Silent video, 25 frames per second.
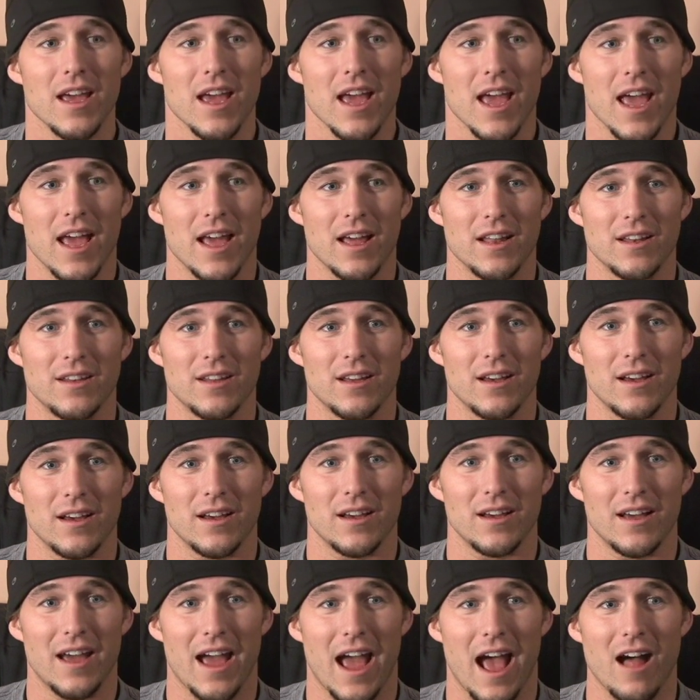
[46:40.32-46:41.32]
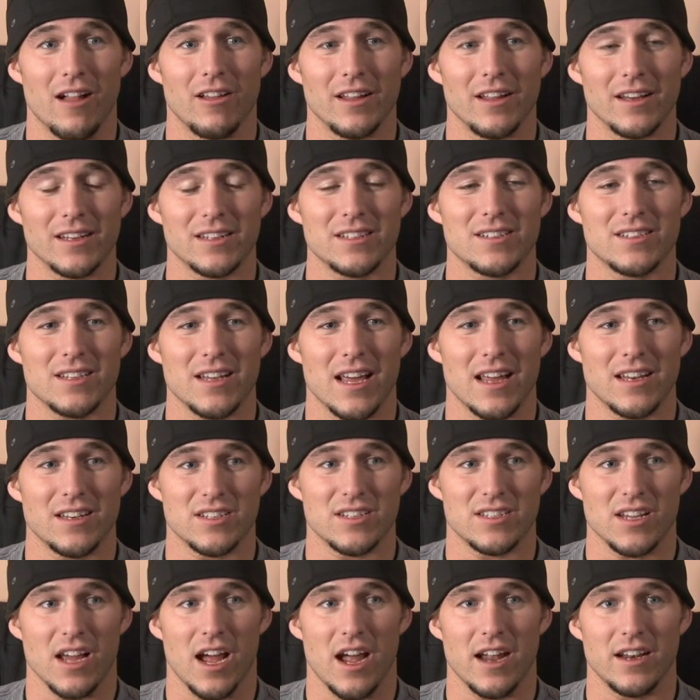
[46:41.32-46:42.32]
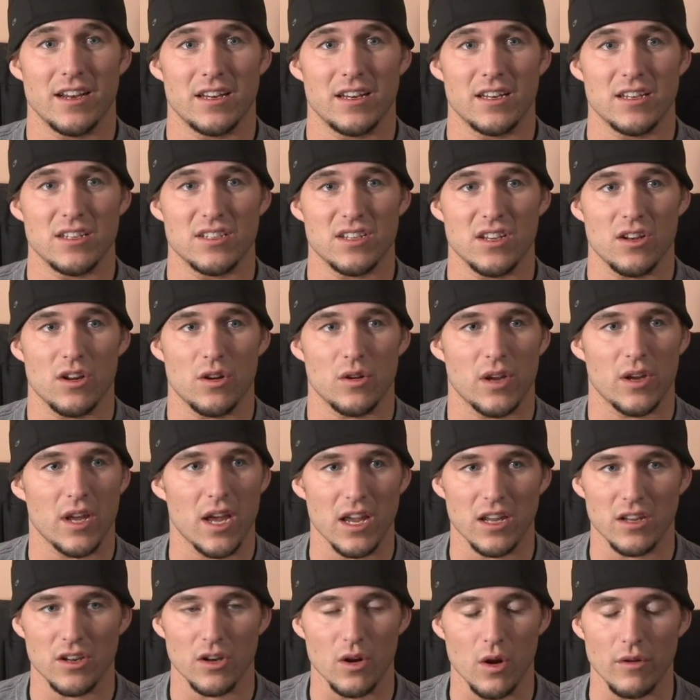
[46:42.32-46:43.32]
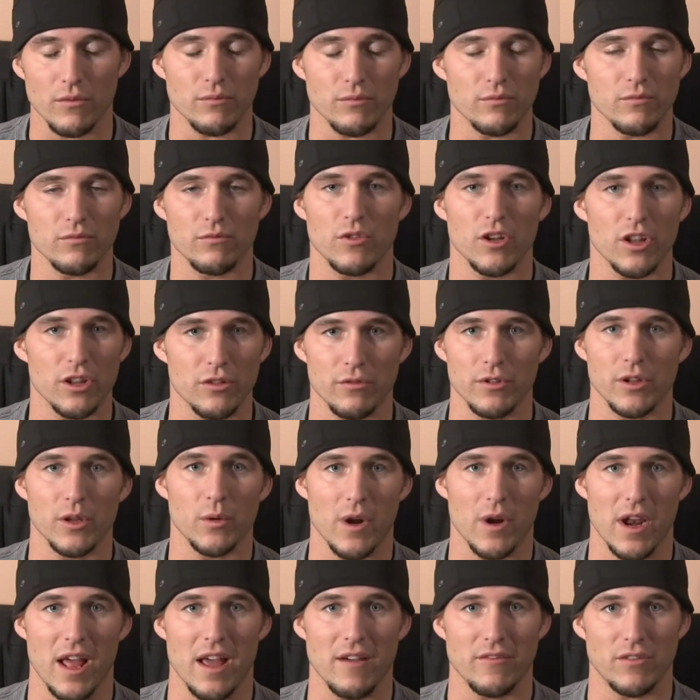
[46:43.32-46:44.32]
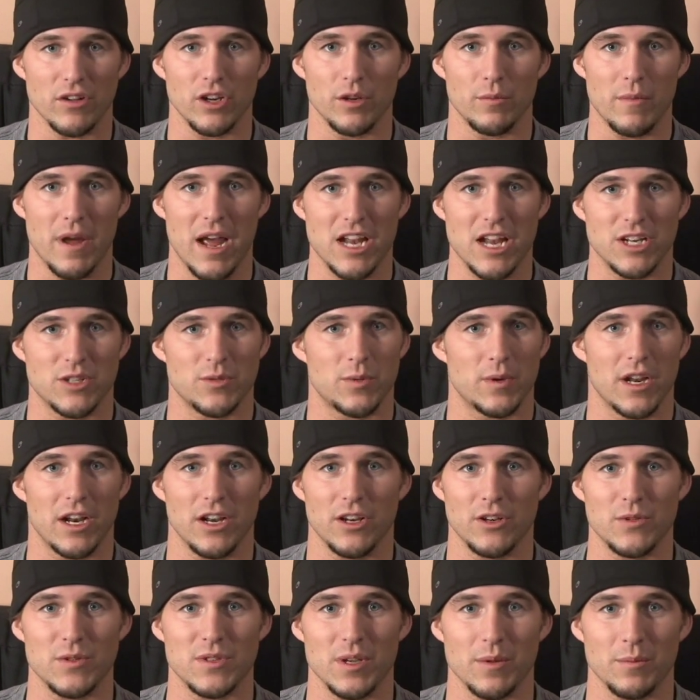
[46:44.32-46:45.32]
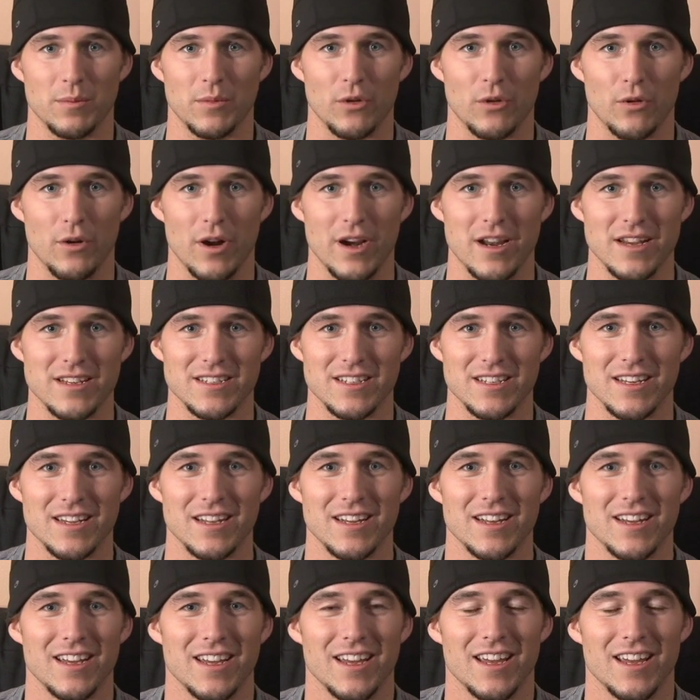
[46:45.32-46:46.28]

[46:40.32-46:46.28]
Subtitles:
And Alex had decided, he said, okay, I really, really want to have a good match. We got to do something crazy.